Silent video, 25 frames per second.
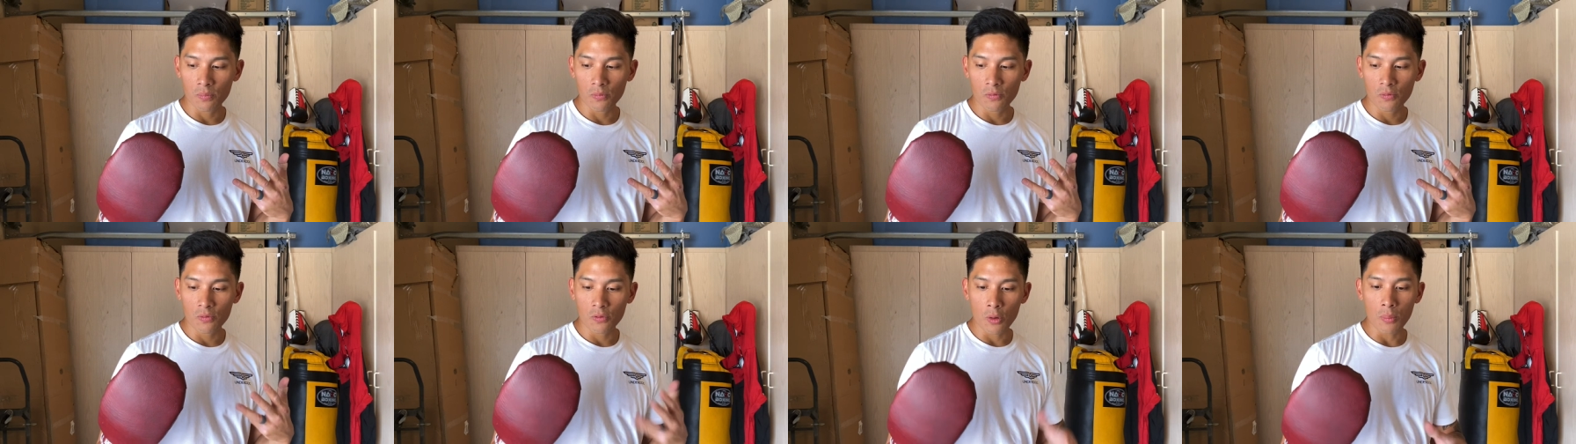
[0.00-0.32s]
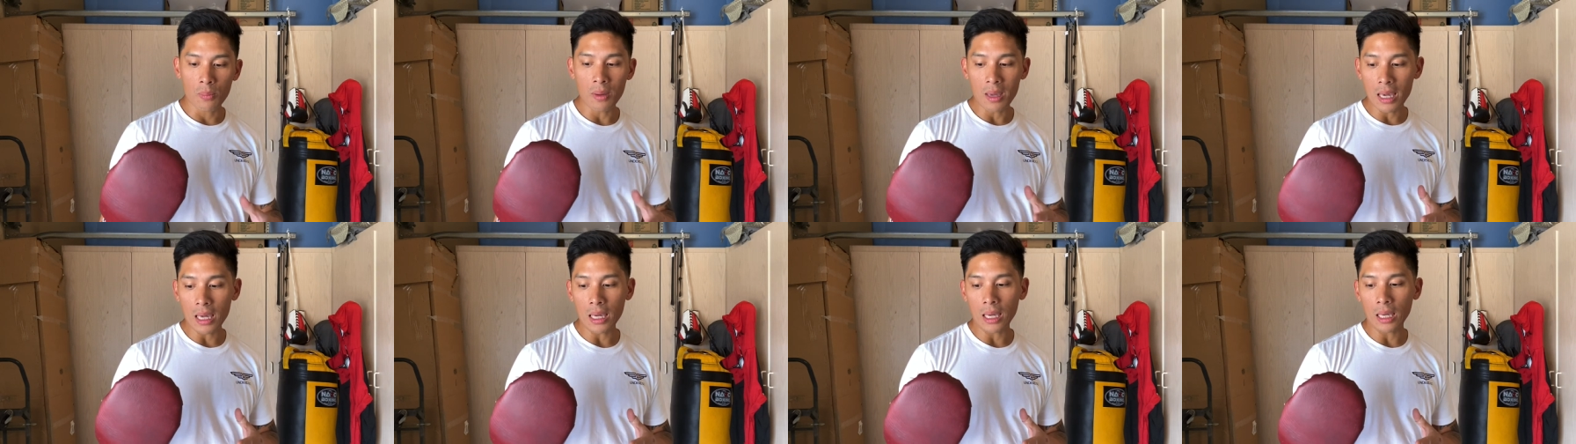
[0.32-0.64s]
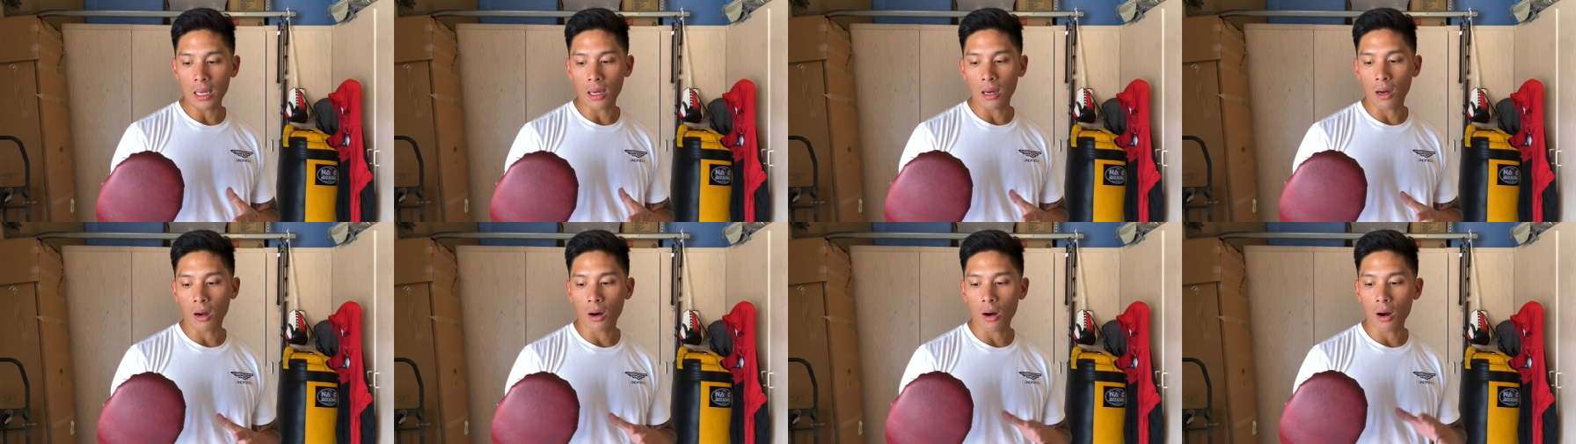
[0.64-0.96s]
for
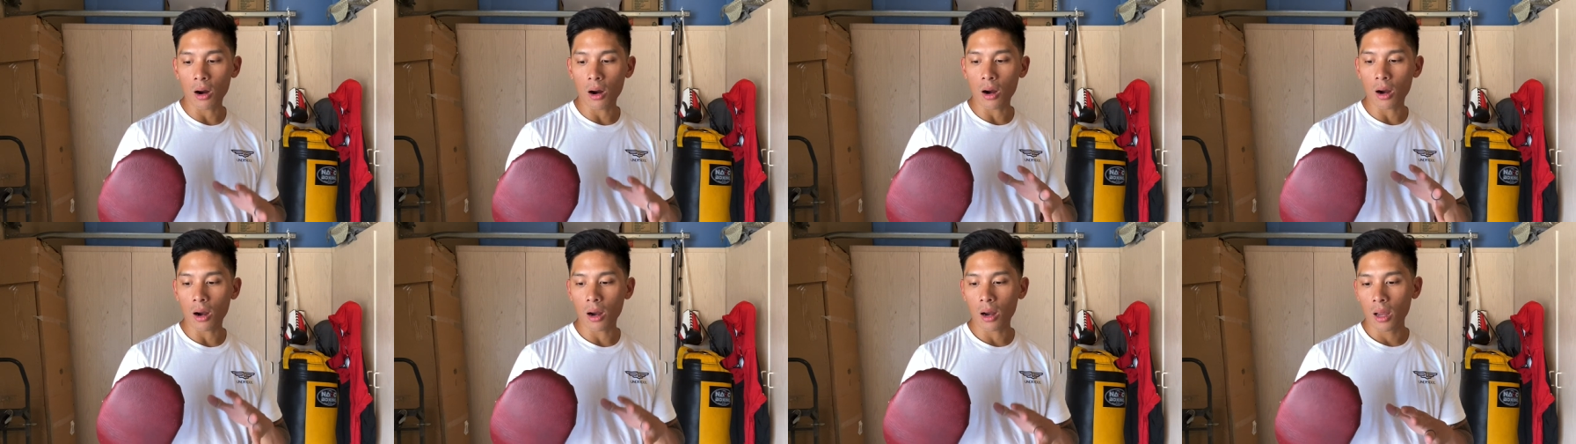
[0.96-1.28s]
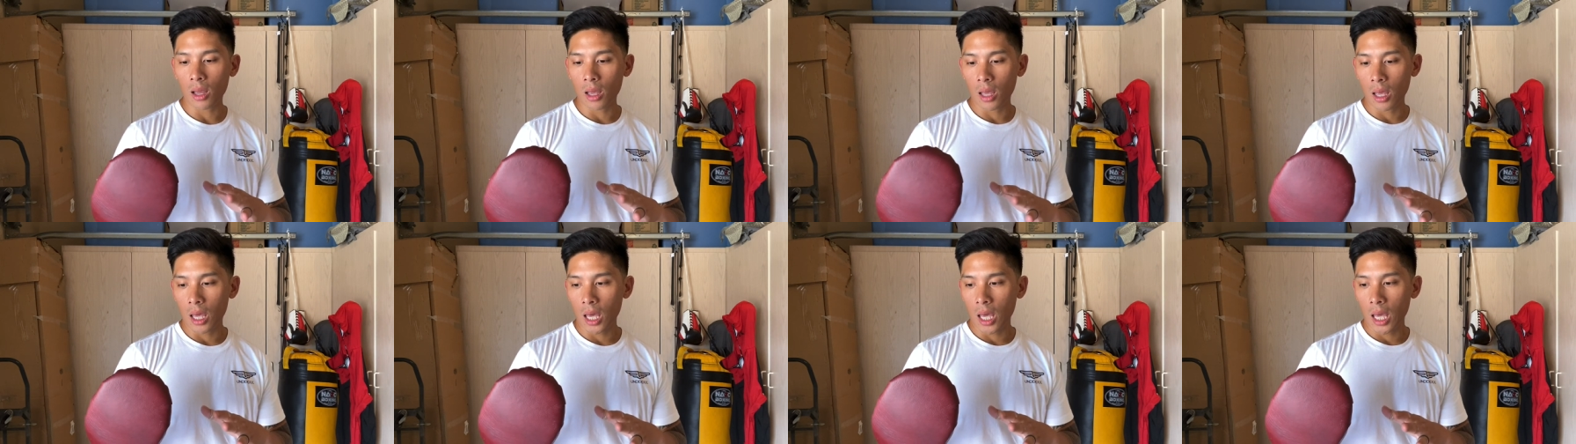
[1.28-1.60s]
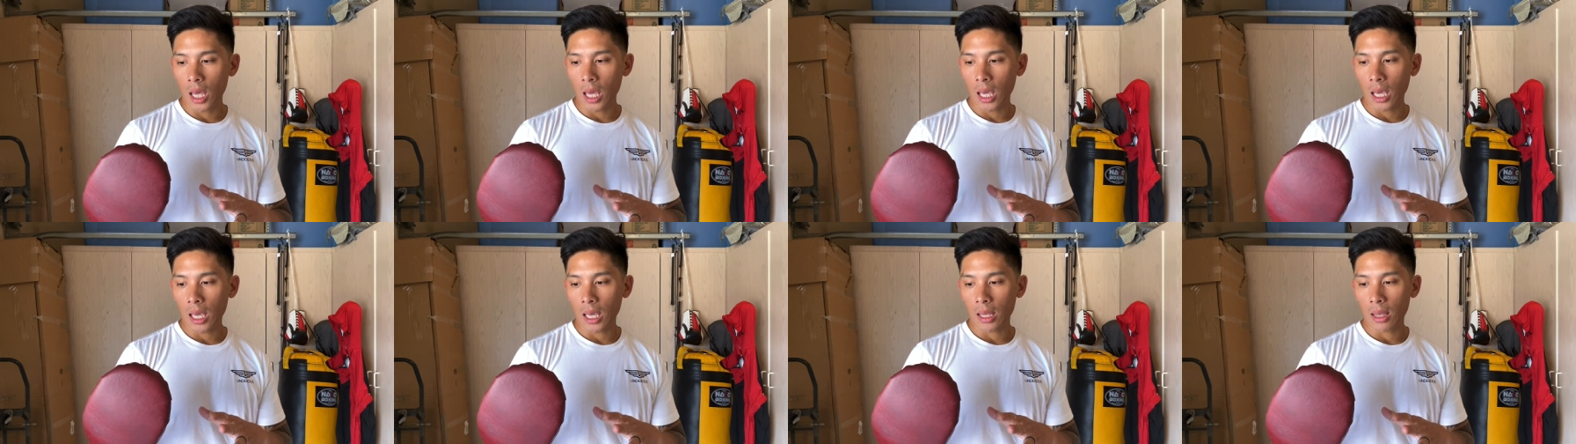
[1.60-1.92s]
me, are
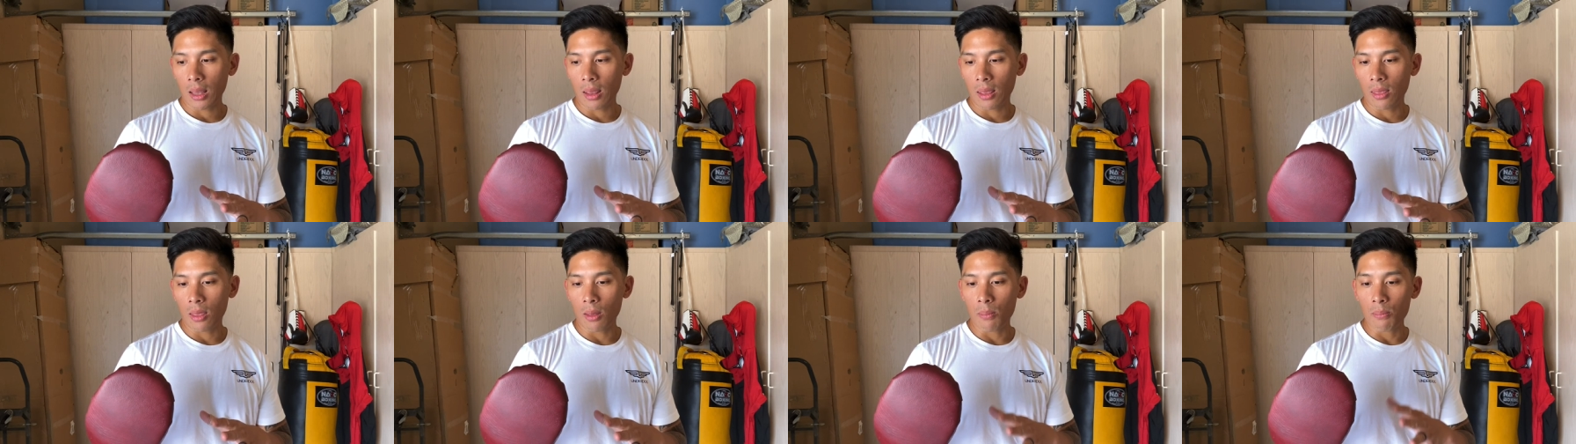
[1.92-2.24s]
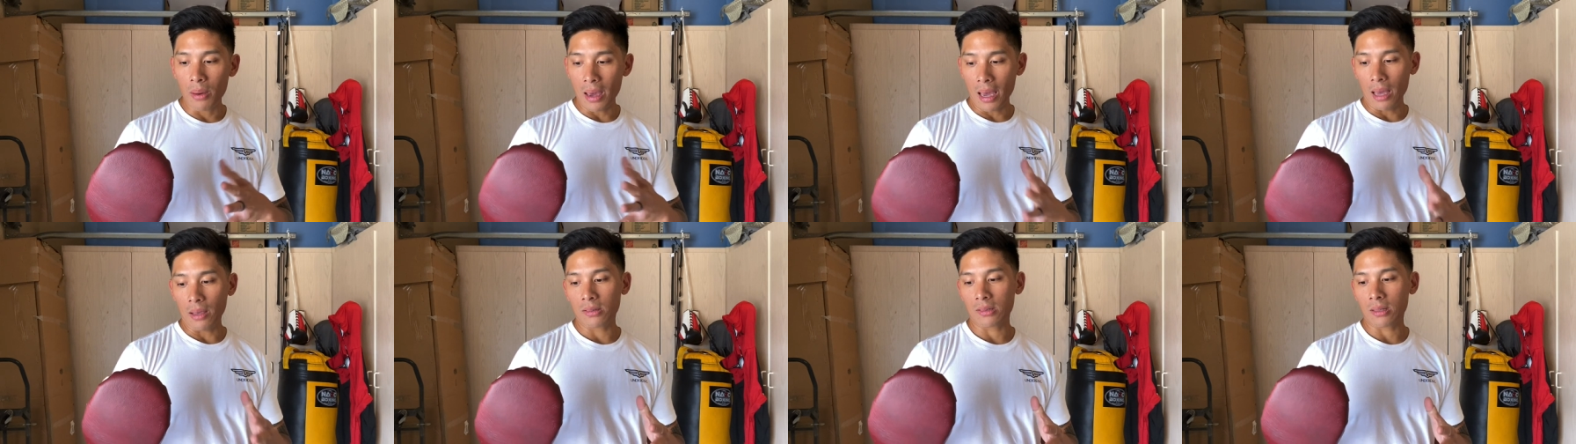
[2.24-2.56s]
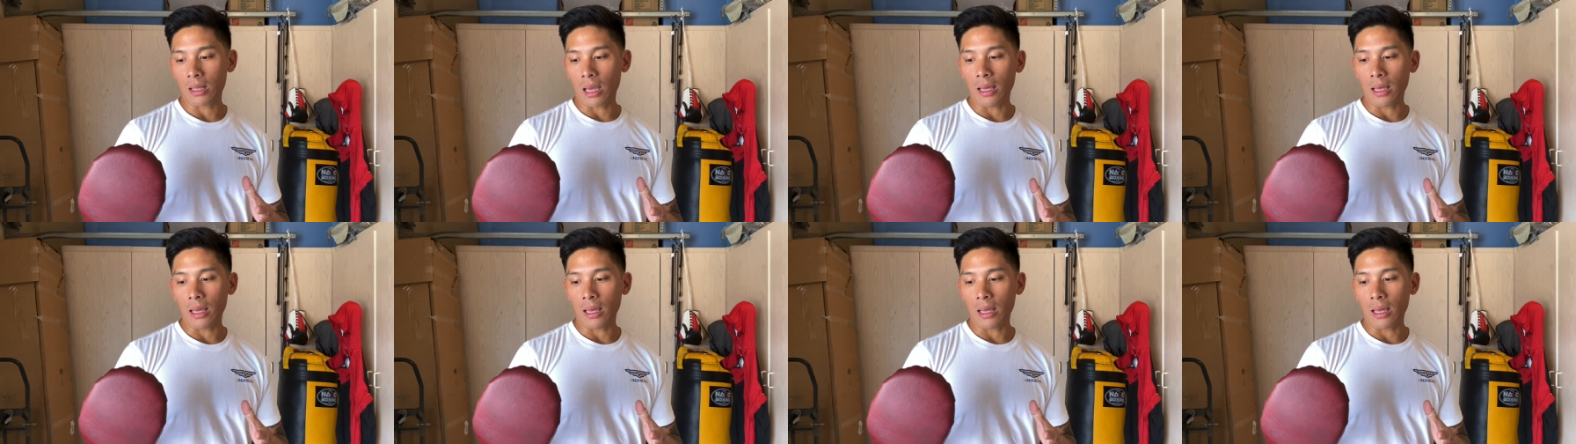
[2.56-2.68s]
the best.